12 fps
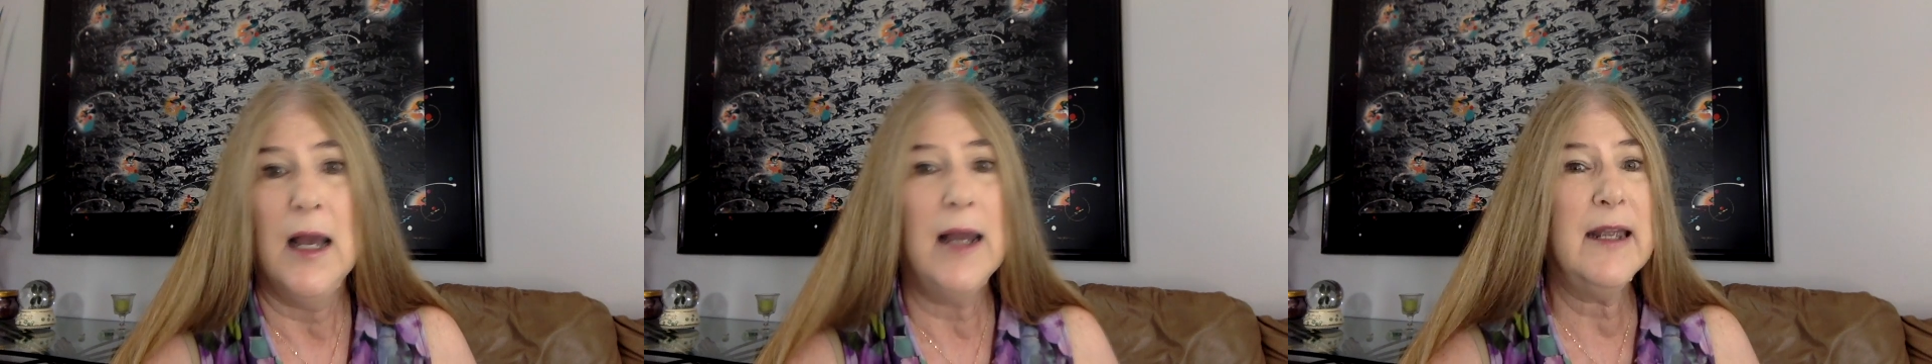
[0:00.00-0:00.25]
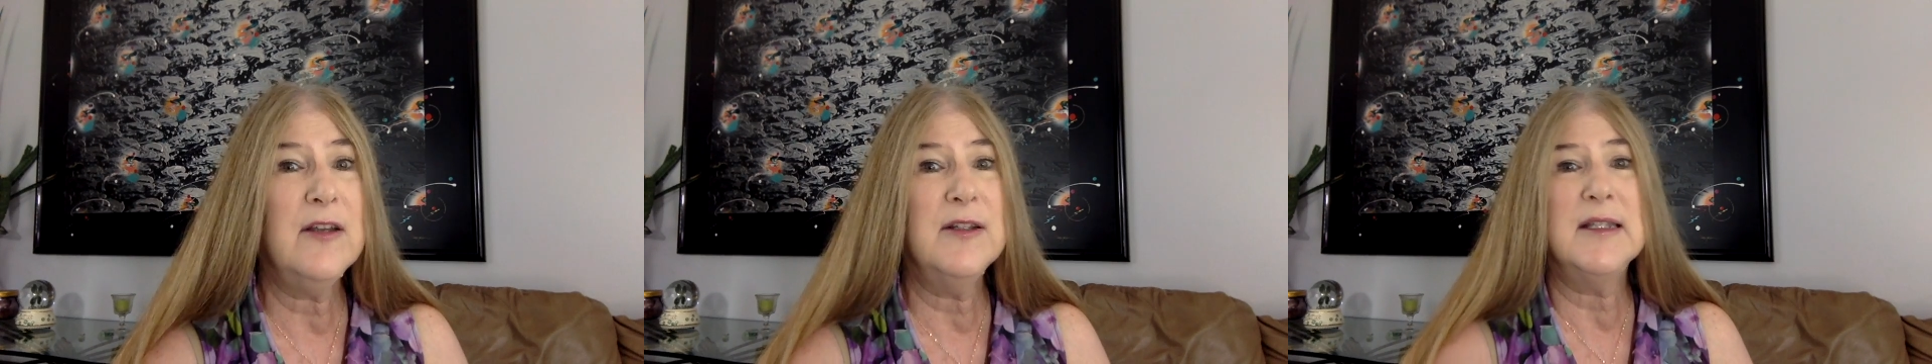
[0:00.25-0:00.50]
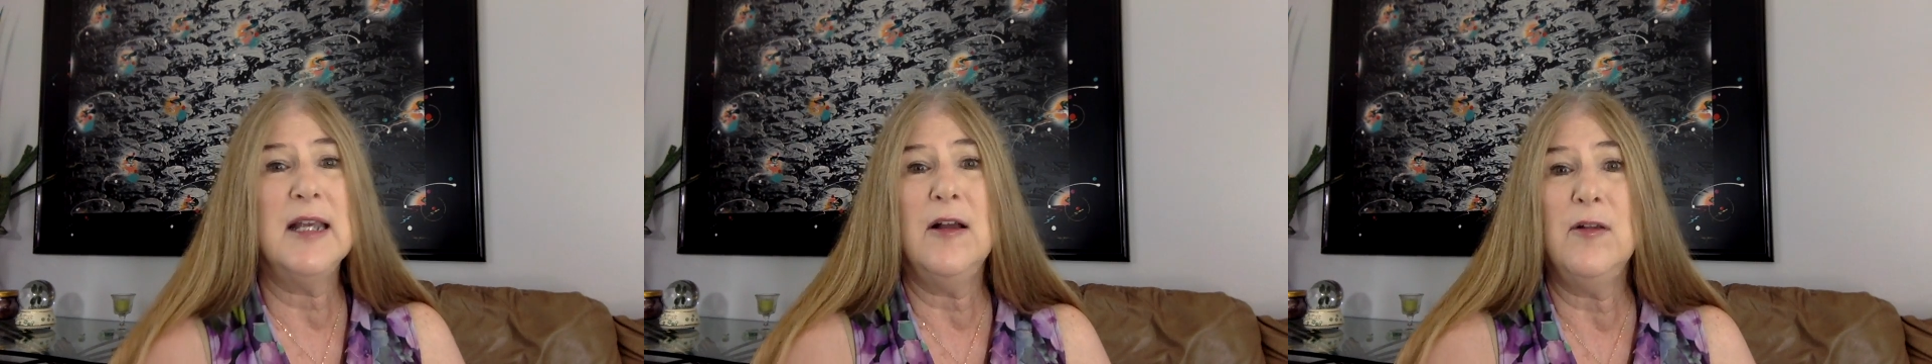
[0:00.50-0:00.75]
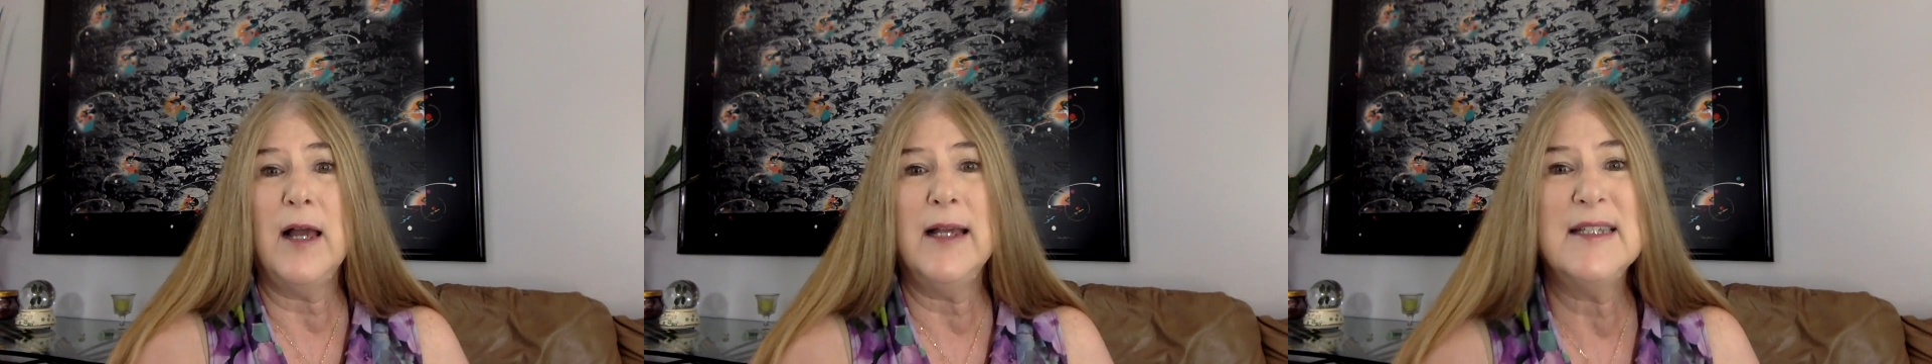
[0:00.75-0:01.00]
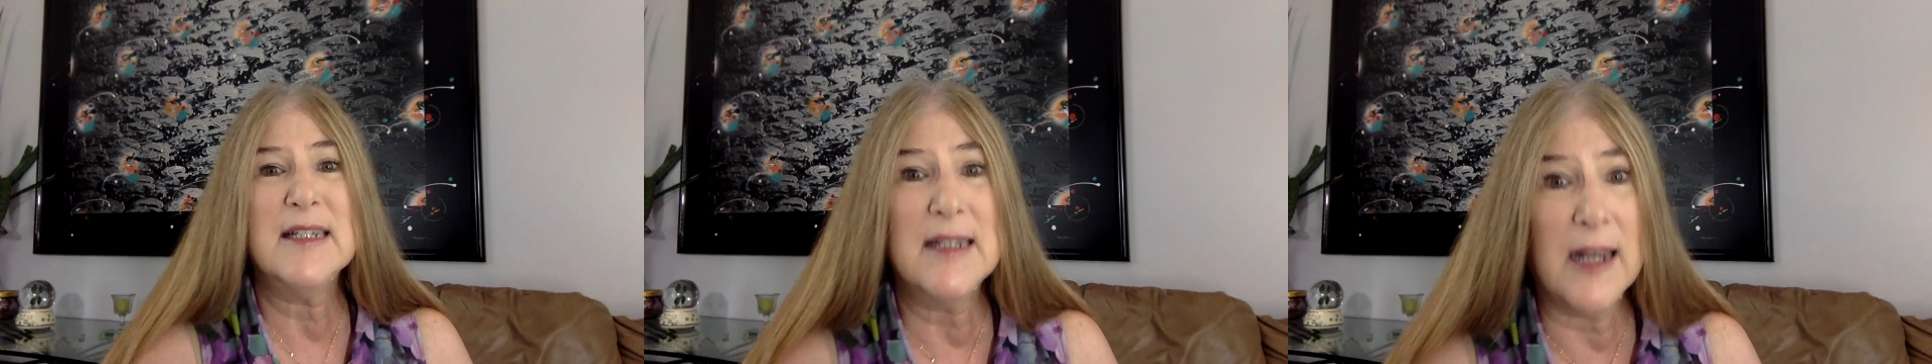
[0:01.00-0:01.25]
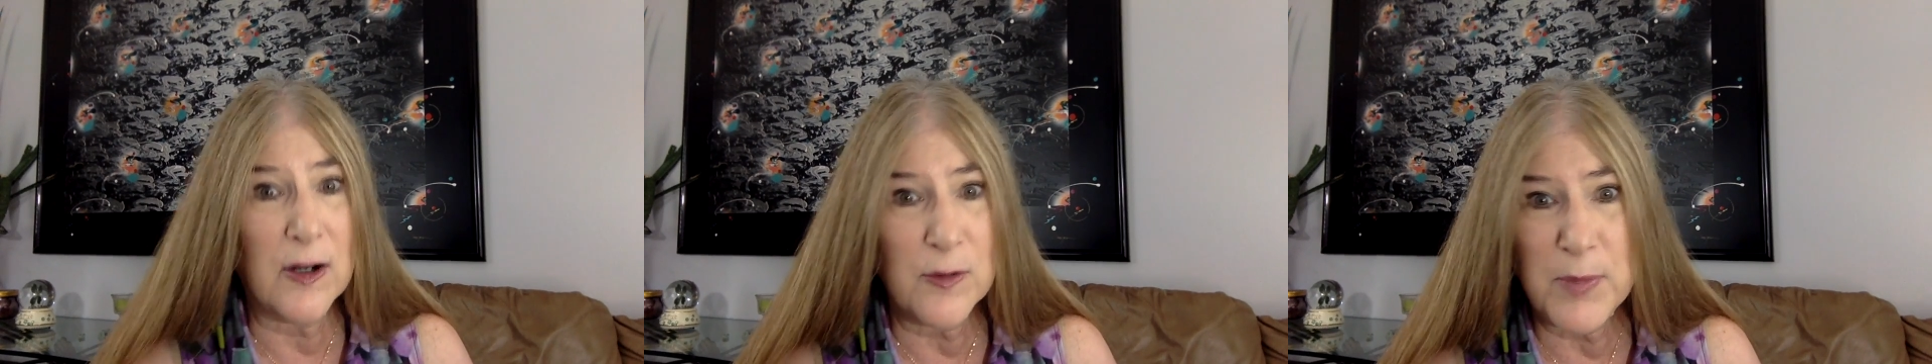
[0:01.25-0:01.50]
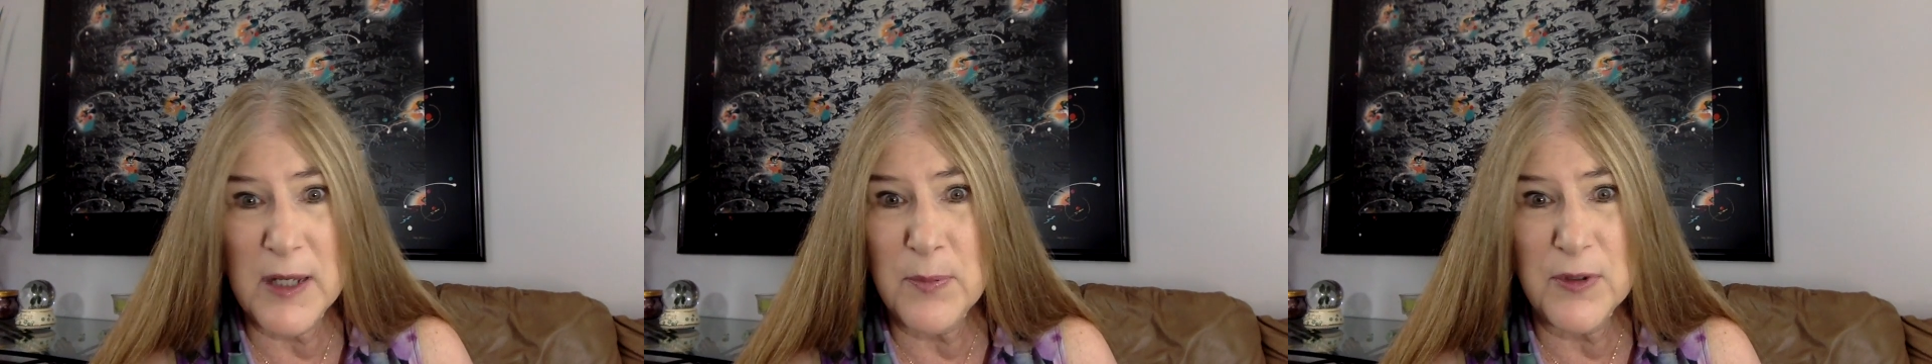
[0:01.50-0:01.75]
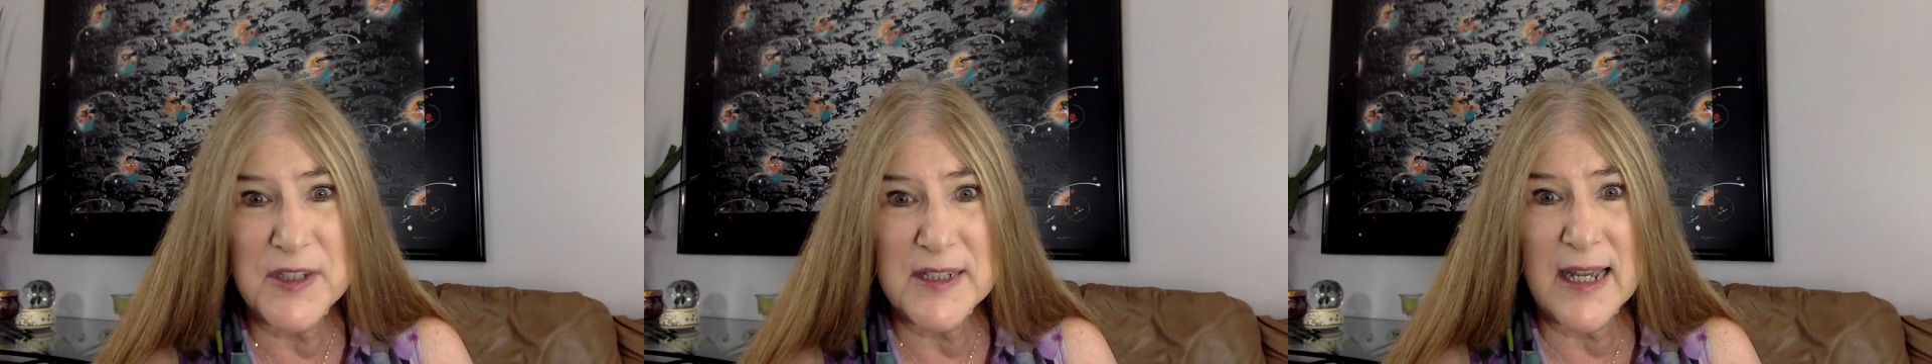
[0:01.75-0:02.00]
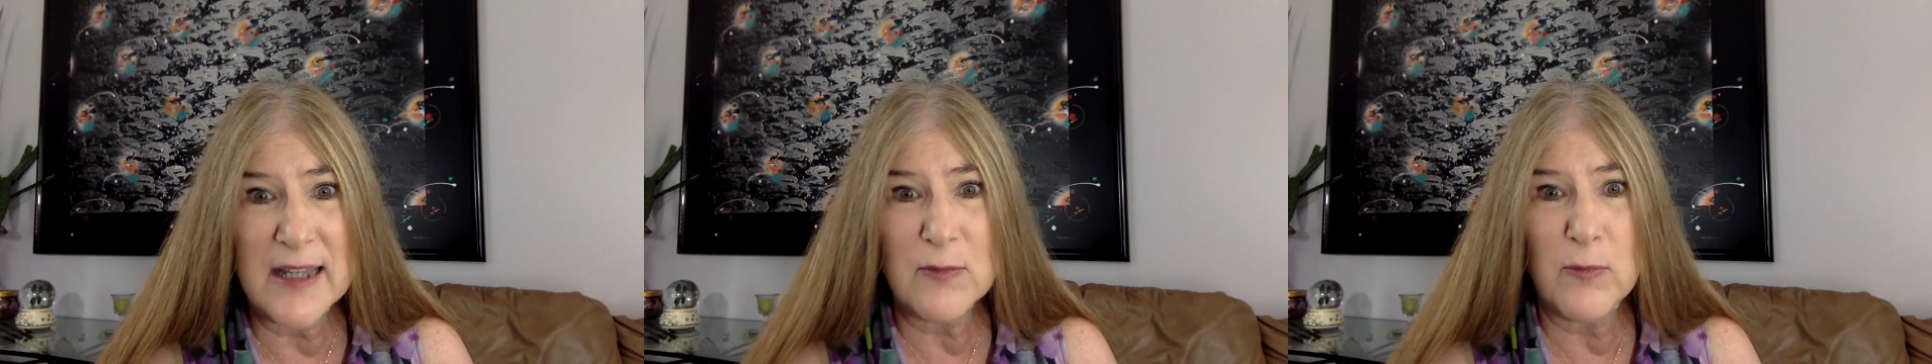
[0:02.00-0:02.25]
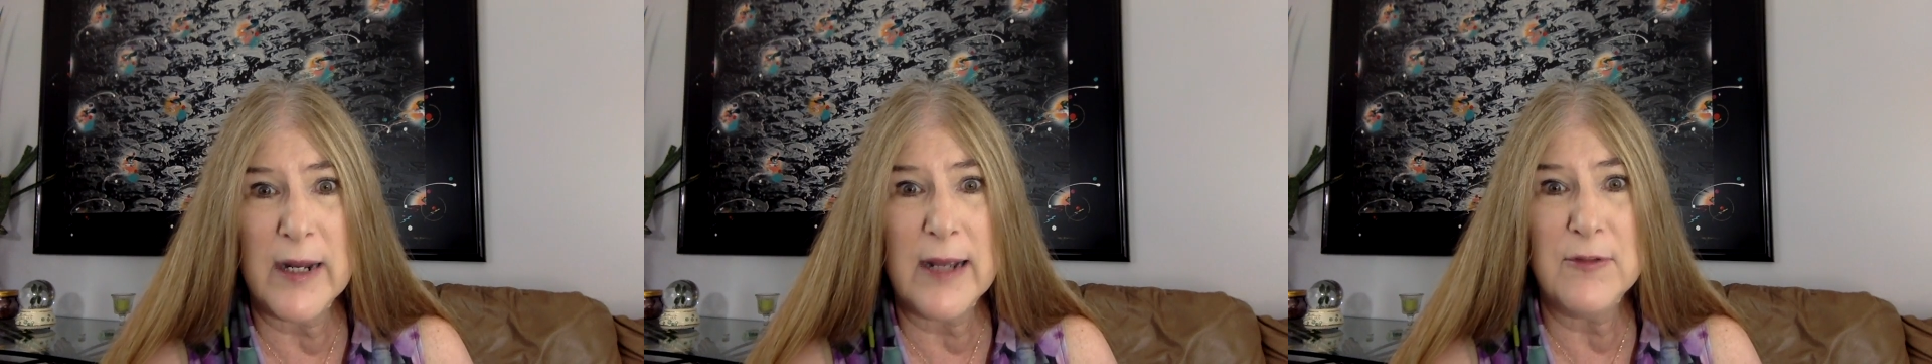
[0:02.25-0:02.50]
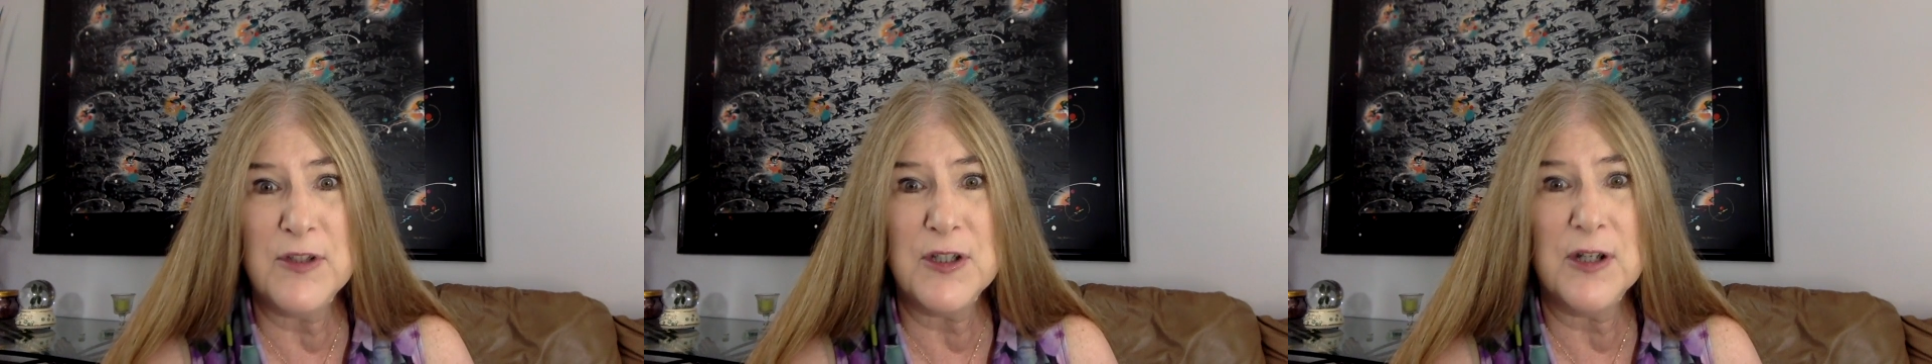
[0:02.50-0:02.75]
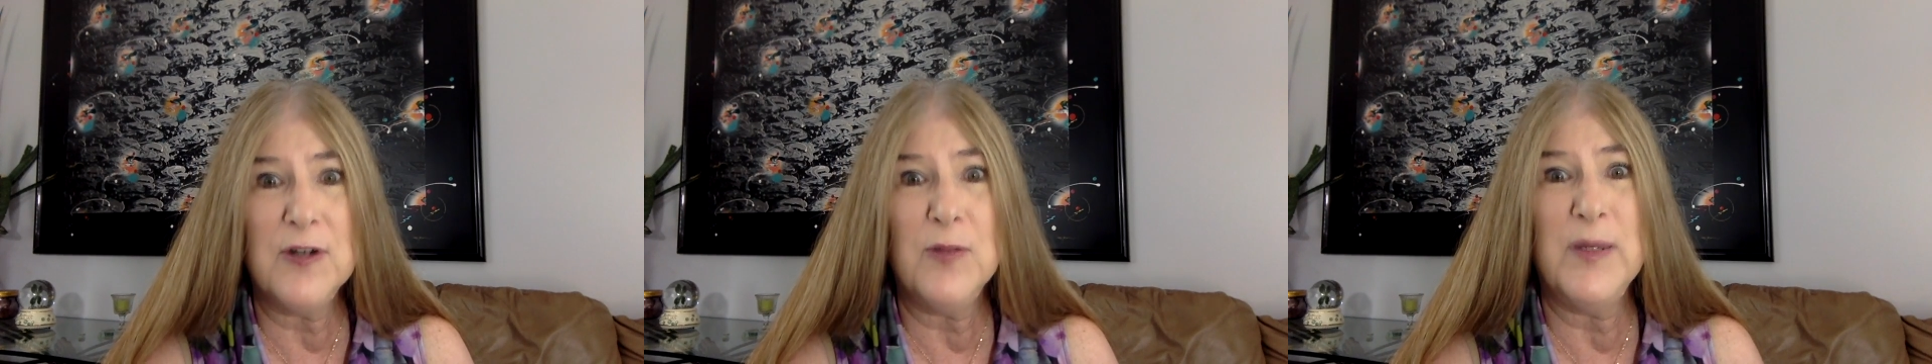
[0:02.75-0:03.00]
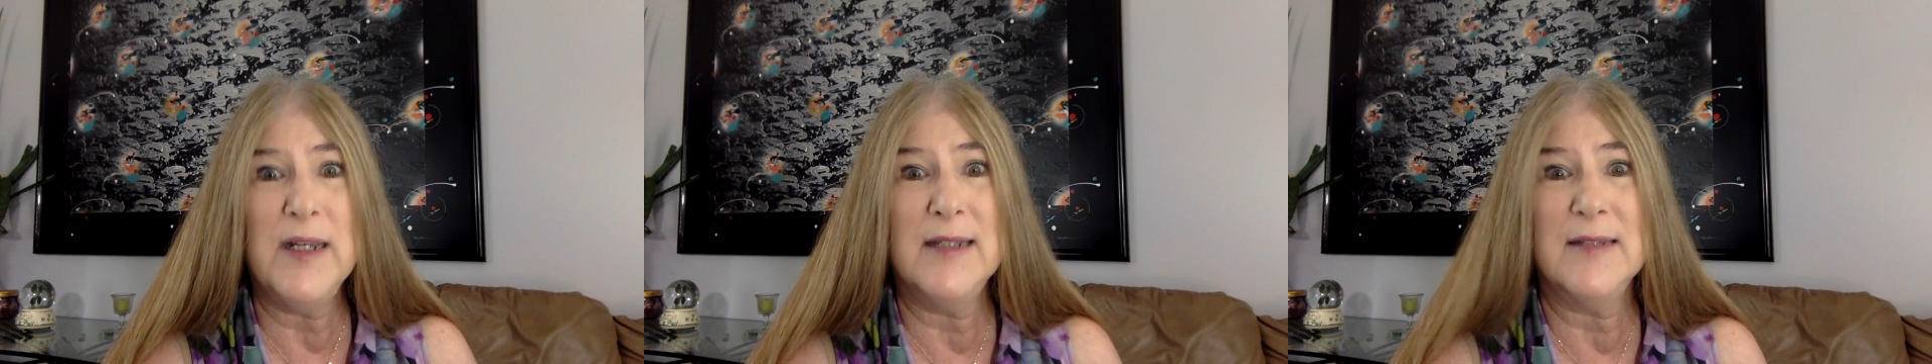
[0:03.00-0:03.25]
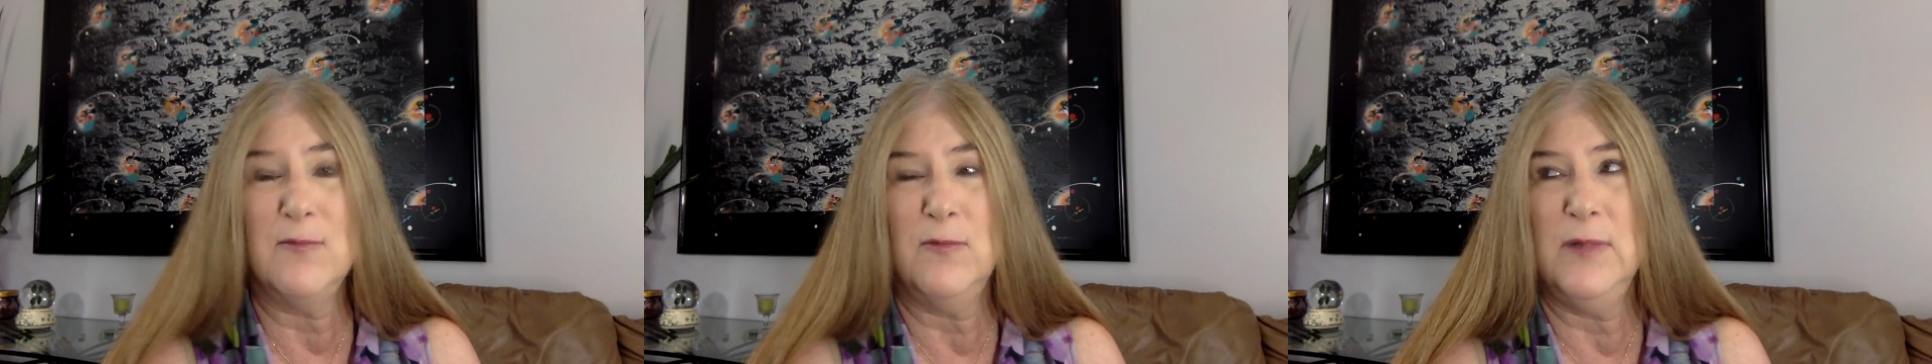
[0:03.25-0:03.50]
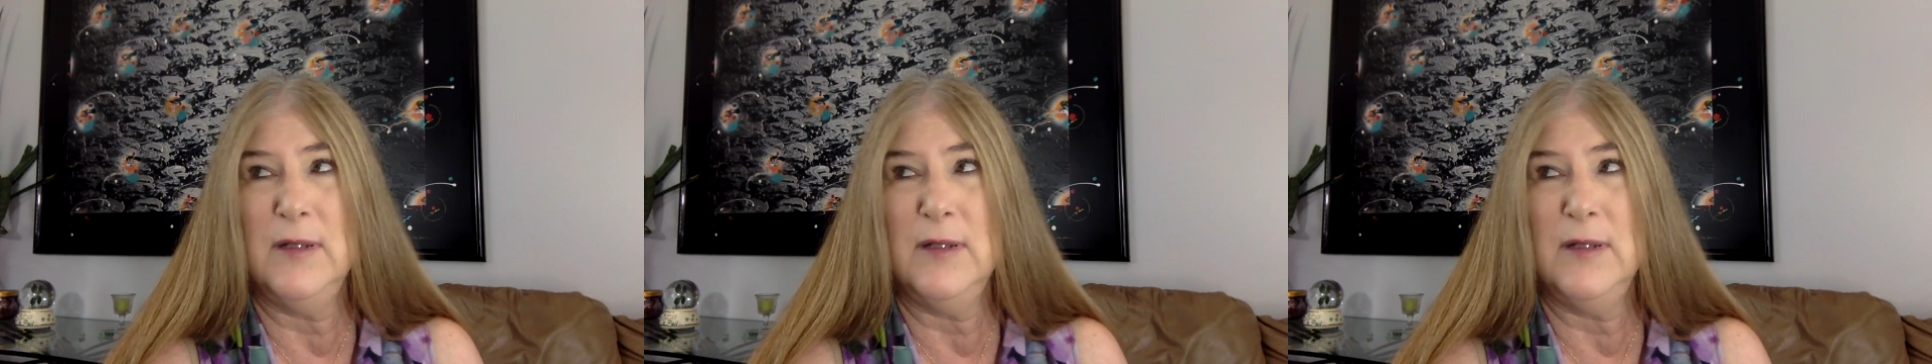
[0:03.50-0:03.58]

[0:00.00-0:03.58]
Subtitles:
I could tell. I scared people to death when I was younger because